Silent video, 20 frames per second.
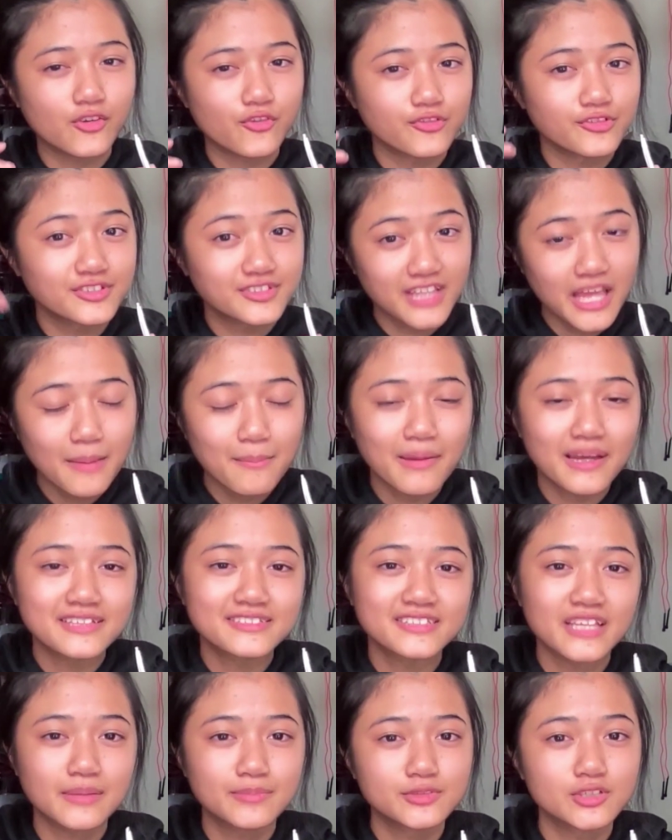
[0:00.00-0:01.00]
of
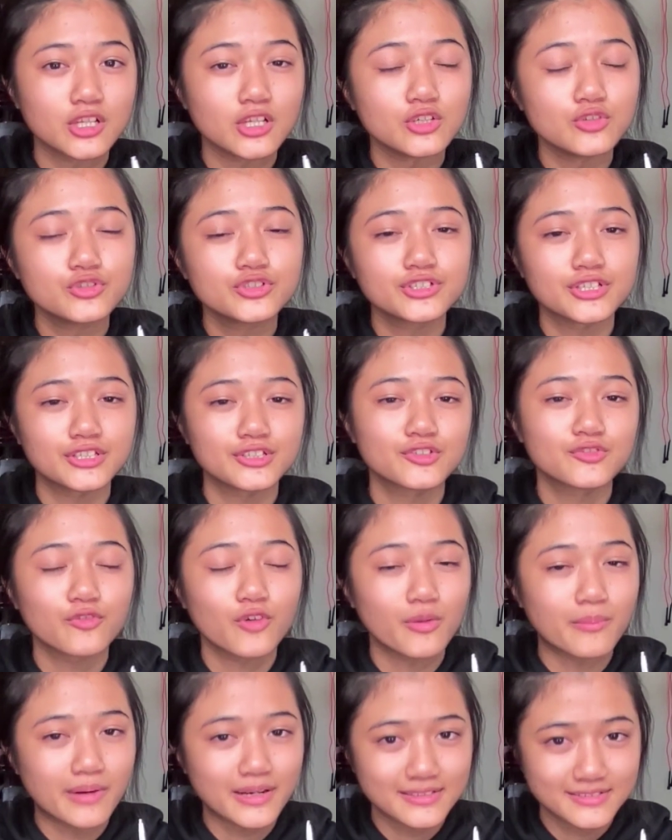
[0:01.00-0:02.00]
step-by-step solutions
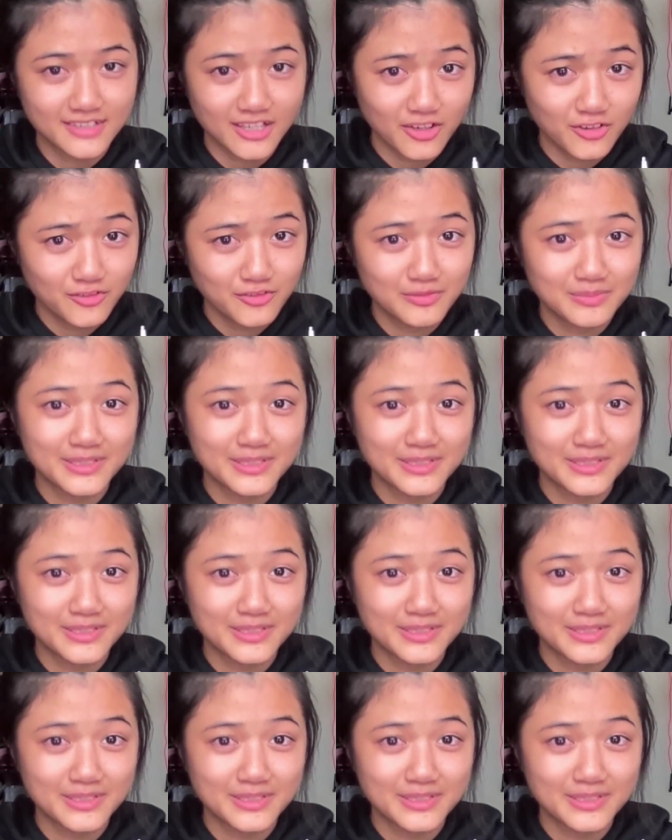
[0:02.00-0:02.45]
for myself